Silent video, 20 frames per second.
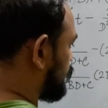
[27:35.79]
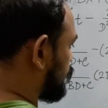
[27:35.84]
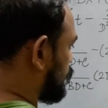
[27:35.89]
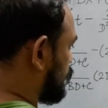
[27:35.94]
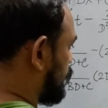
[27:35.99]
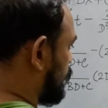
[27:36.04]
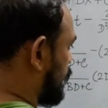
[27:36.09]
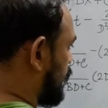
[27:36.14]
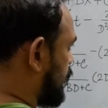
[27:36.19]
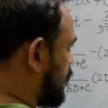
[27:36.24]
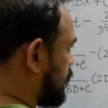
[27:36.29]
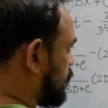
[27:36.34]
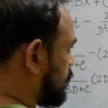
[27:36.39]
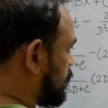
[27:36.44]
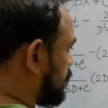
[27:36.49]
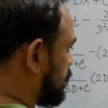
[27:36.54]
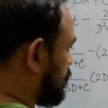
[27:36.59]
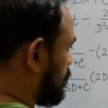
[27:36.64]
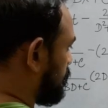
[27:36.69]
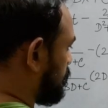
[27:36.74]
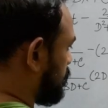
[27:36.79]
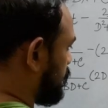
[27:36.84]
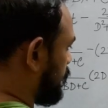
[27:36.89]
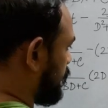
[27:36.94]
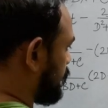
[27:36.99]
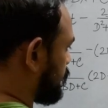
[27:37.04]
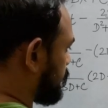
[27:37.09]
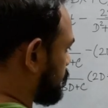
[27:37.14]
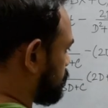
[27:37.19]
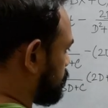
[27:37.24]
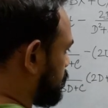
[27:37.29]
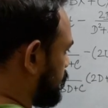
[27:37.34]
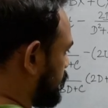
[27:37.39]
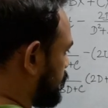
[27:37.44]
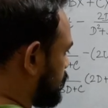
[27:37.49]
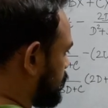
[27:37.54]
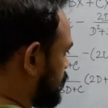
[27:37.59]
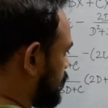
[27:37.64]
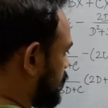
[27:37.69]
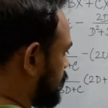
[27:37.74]
square plus
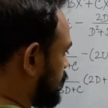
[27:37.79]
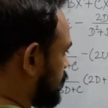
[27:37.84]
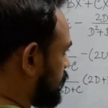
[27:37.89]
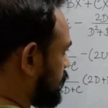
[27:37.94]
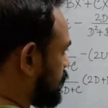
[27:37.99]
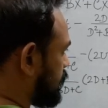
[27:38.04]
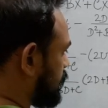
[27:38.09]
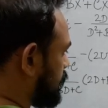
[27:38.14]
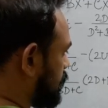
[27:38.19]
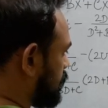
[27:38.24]
bd